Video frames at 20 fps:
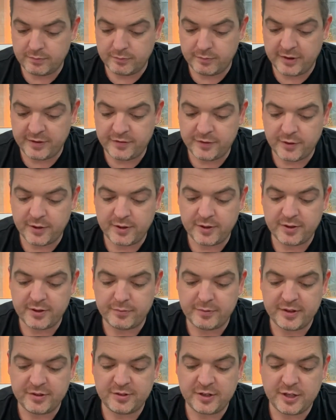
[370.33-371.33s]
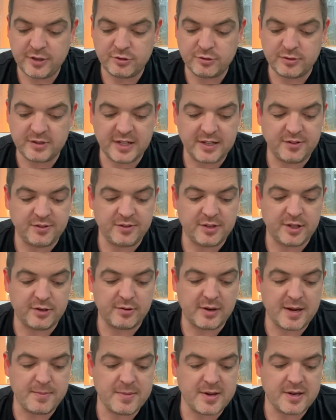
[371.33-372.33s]
refer to the residential tenancy
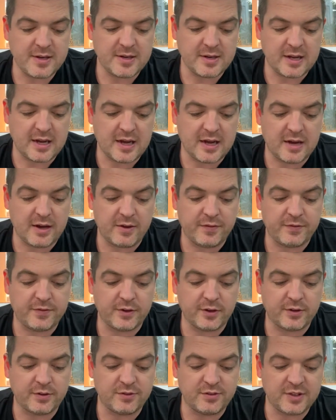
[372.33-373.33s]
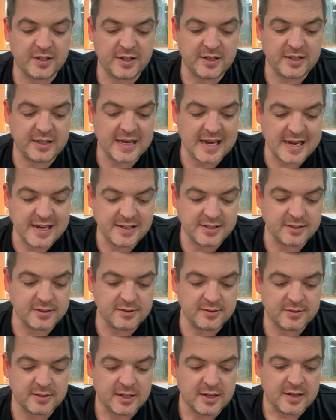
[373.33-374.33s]
agreement for
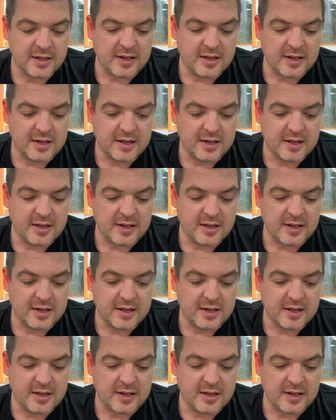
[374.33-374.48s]
conciliators.